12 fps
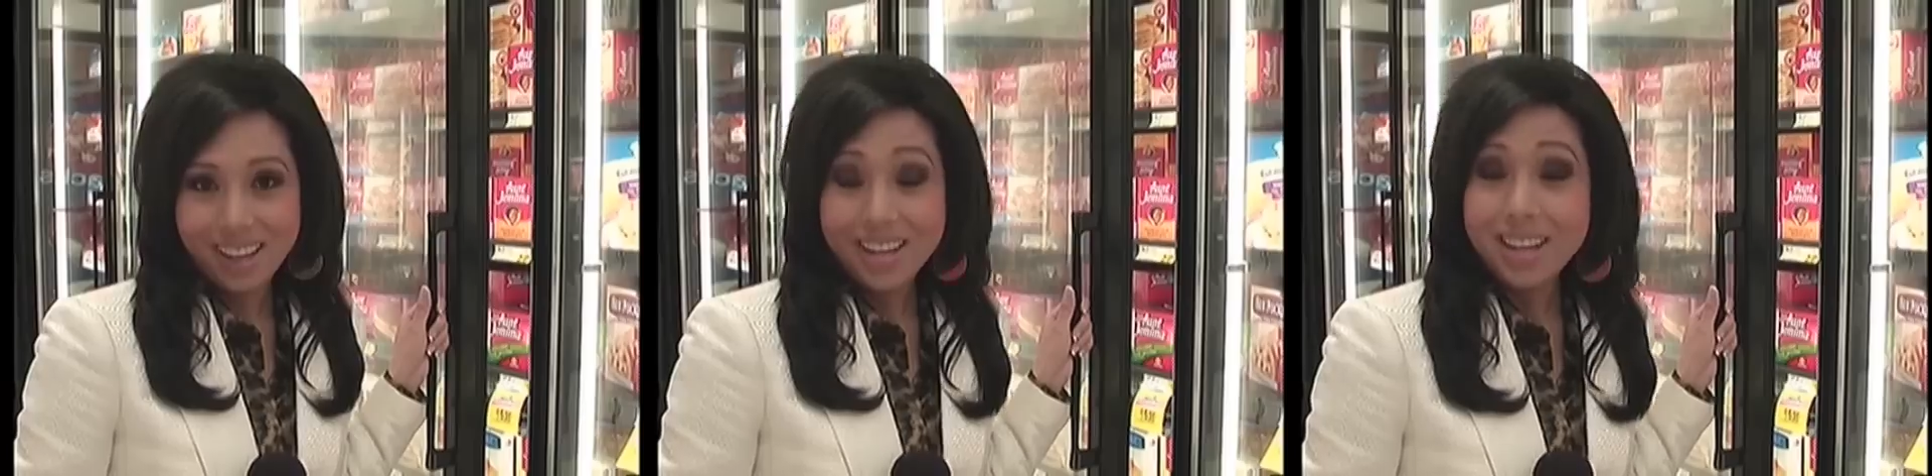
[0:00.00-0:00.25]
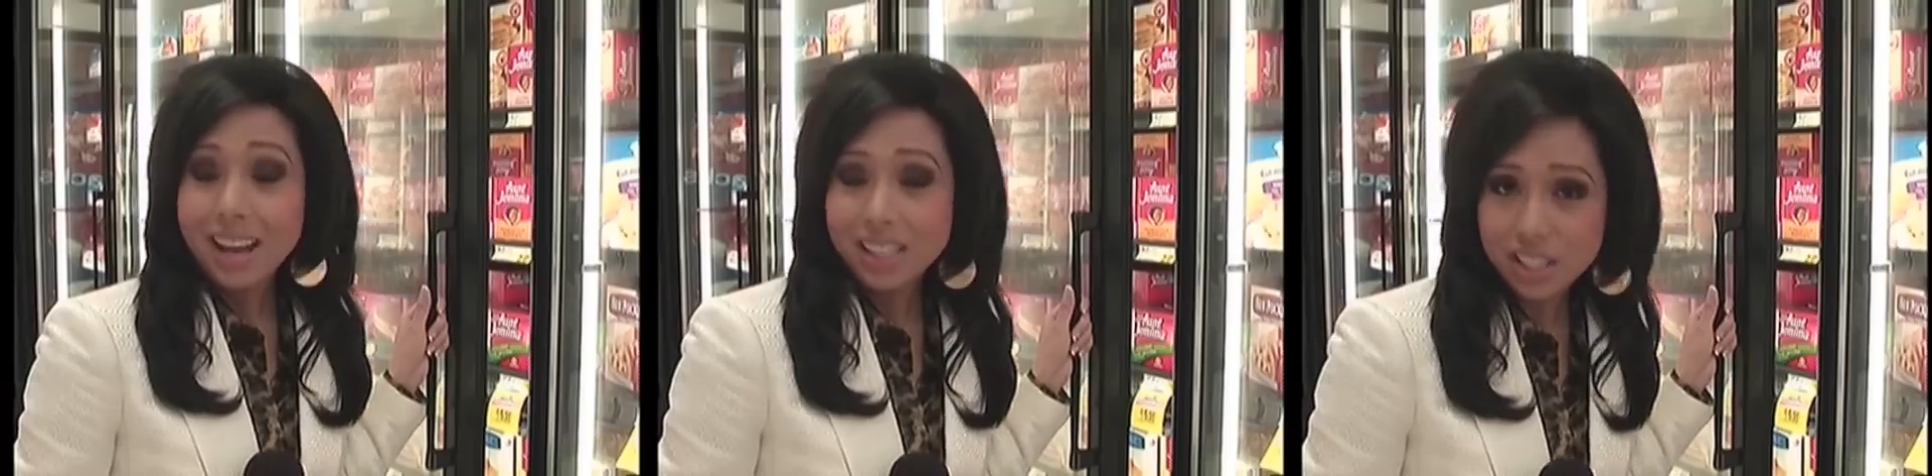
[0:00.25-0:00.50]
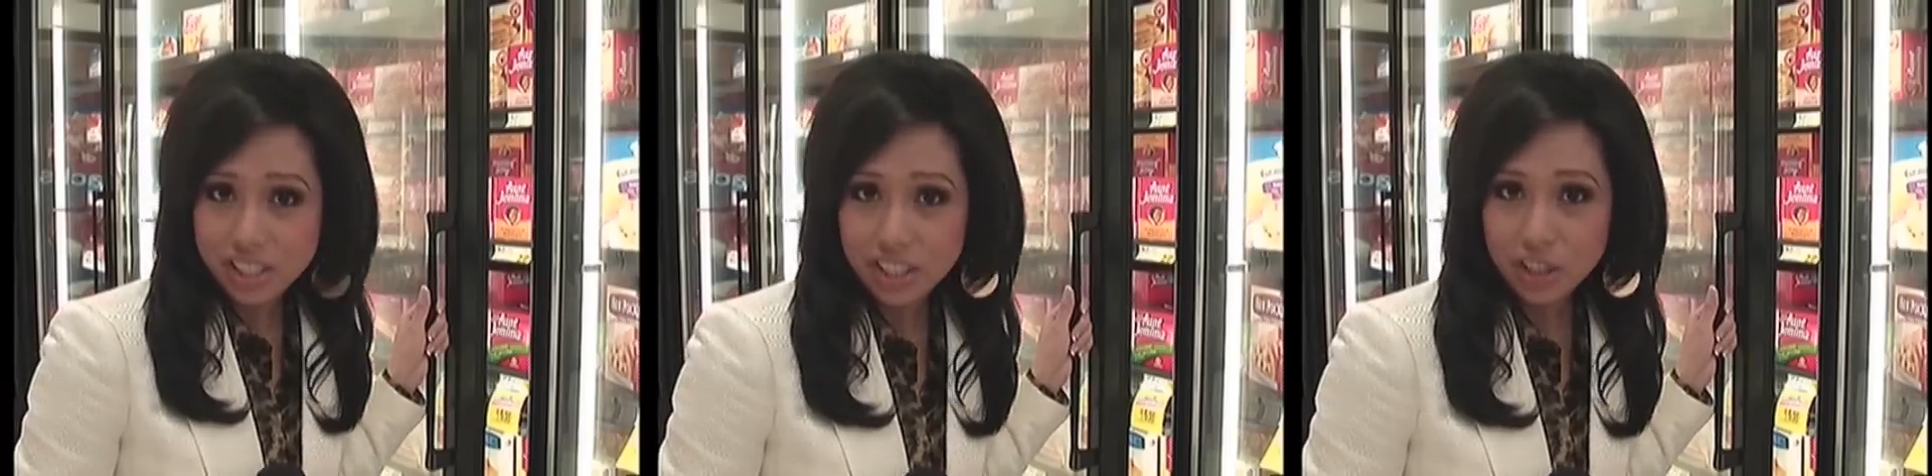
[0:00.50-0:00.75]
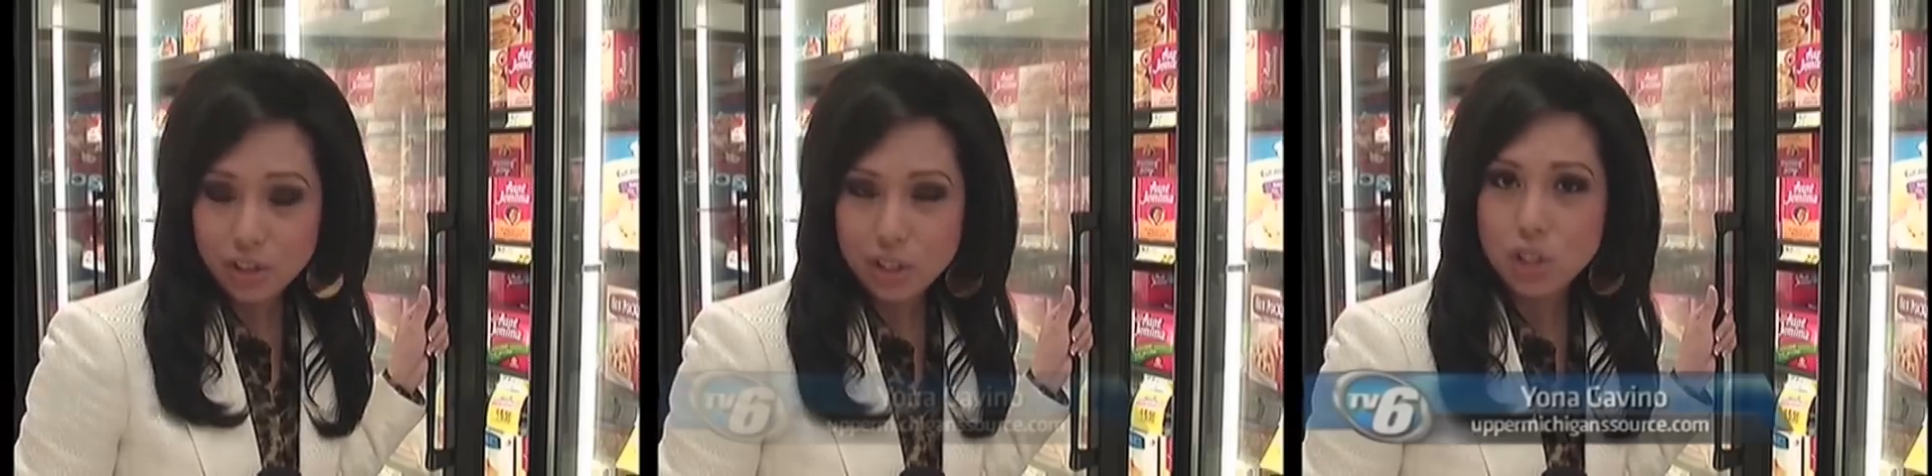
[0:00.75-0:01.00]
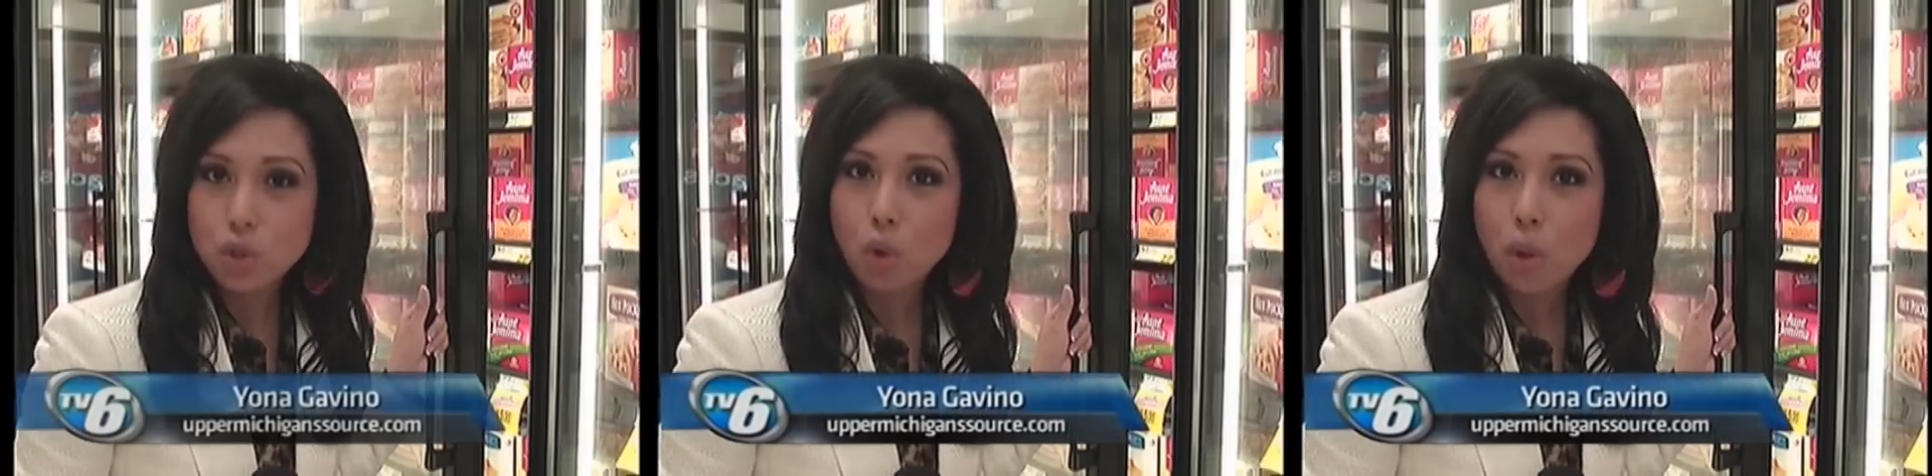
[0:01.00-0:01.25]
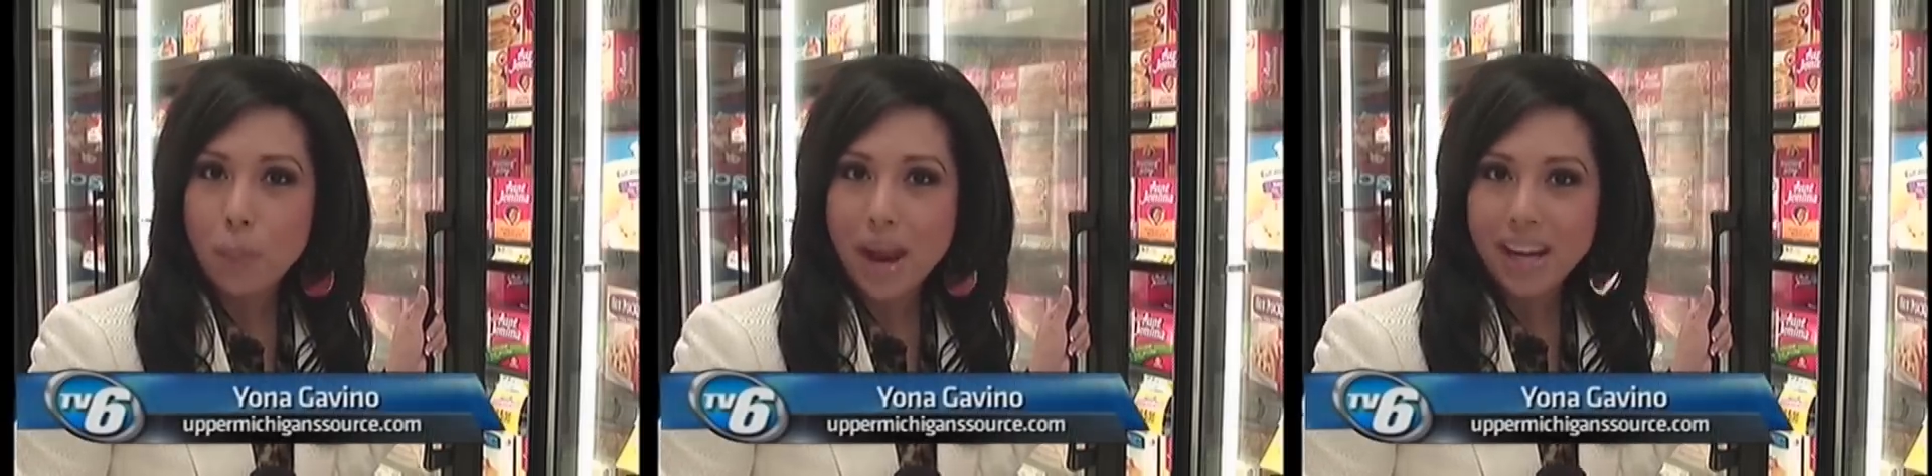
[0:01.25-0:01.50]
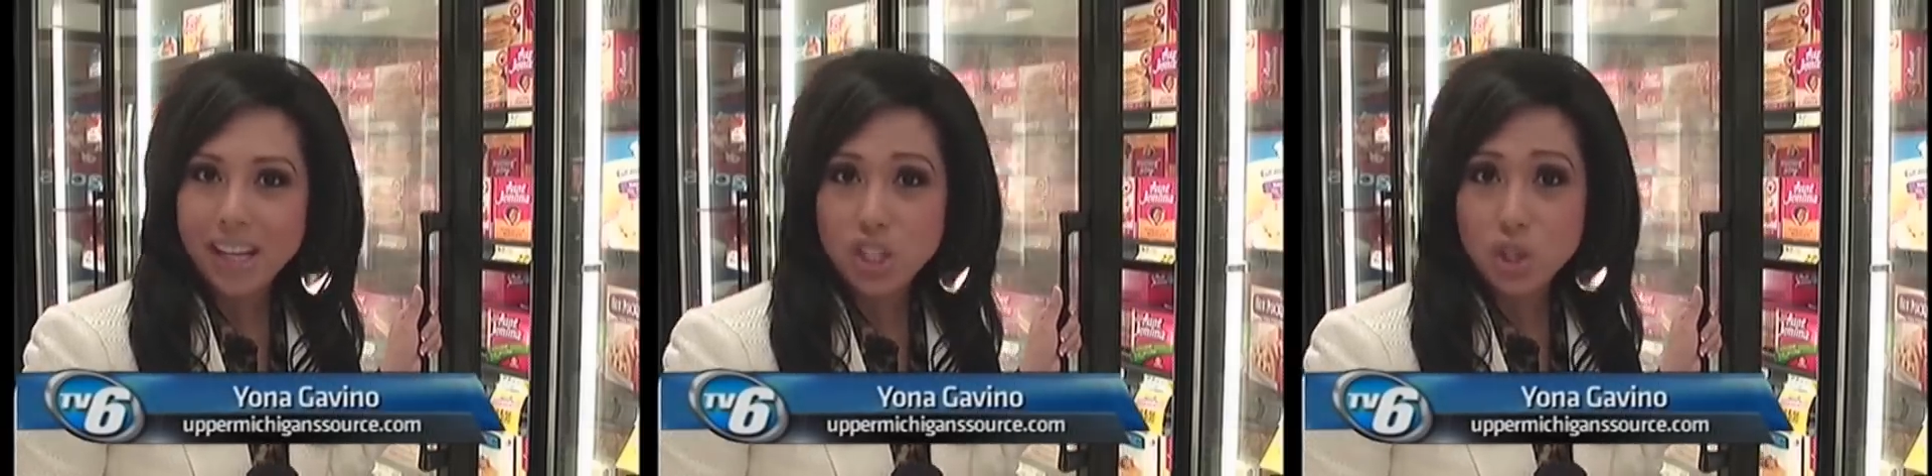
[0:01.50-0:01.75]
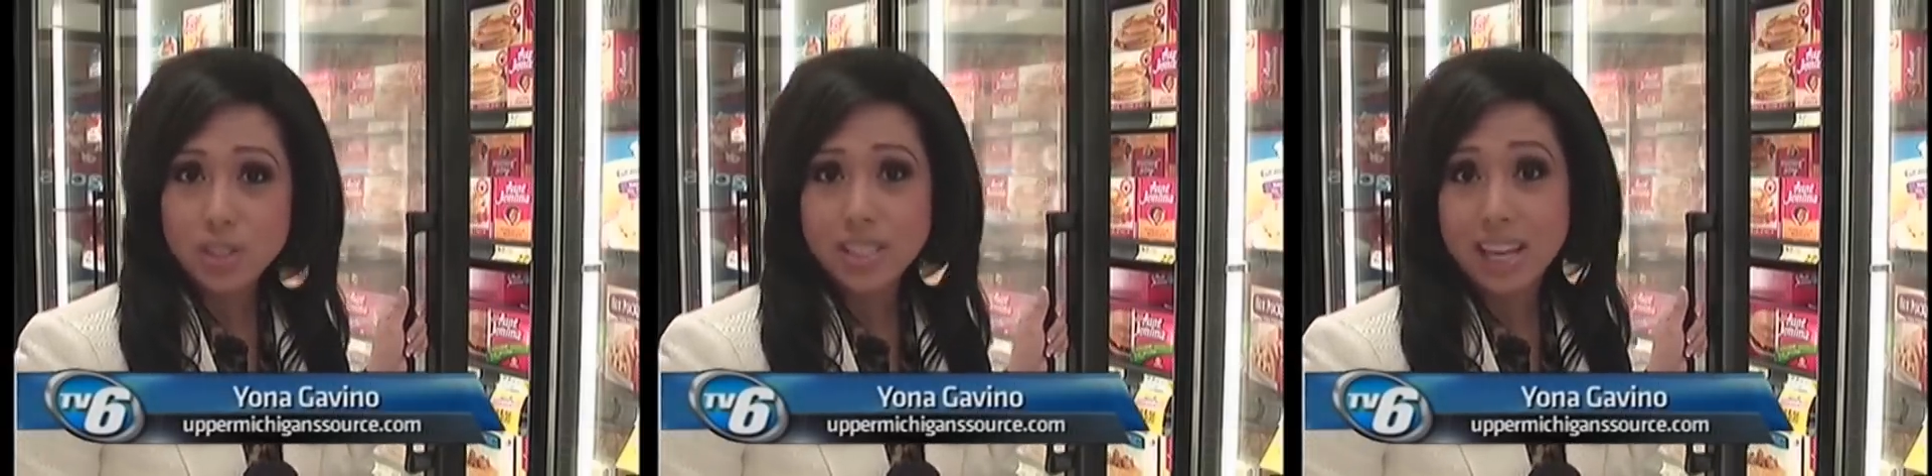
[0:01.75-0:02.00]
Next year, the store
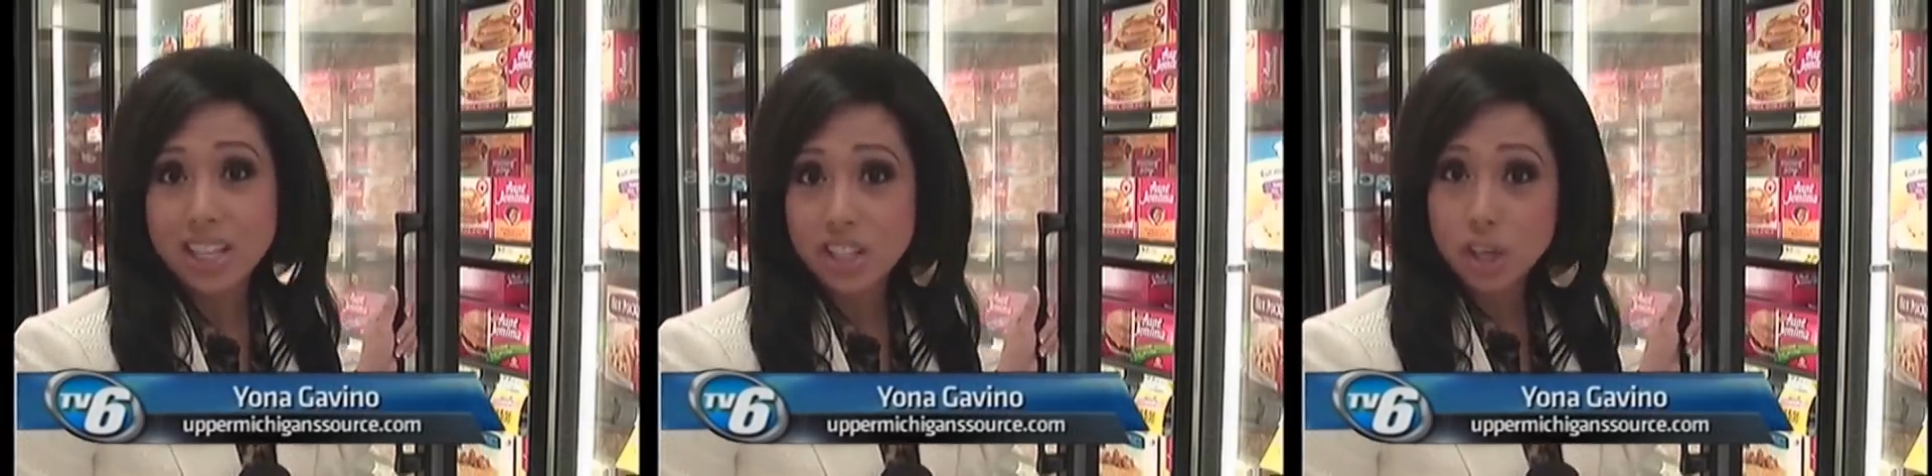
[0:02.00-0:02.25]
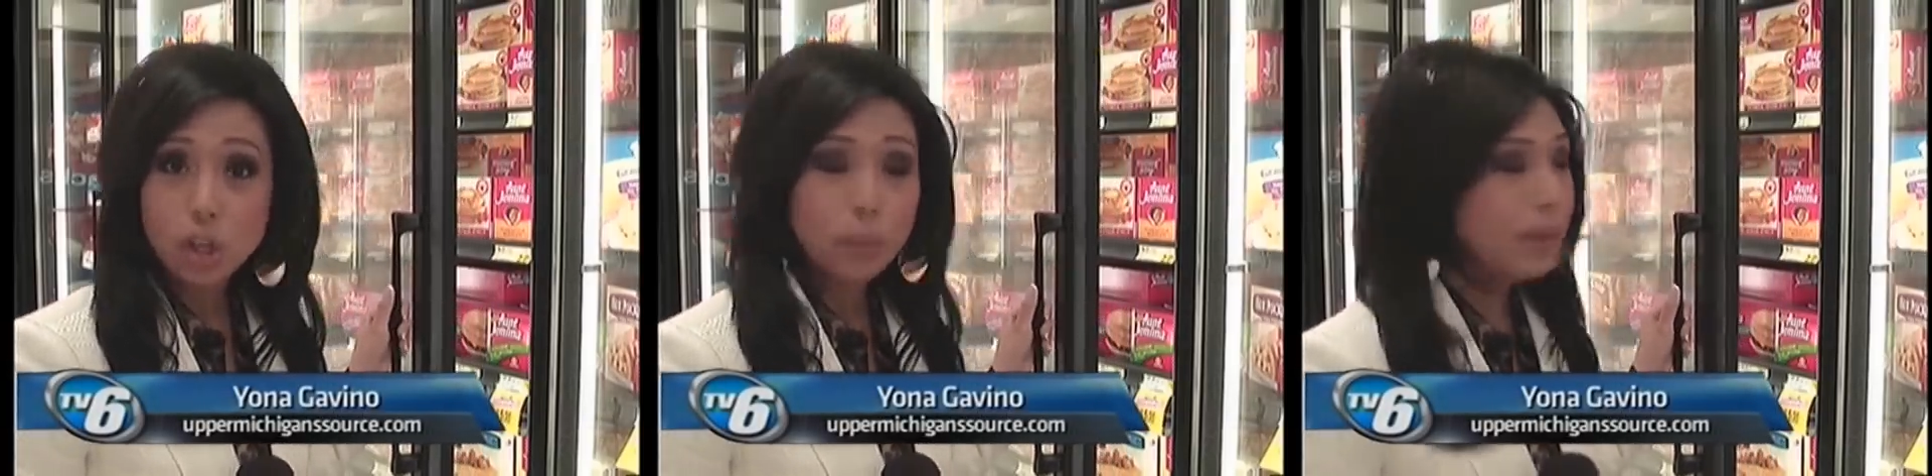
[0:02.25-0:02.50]
manager says there'll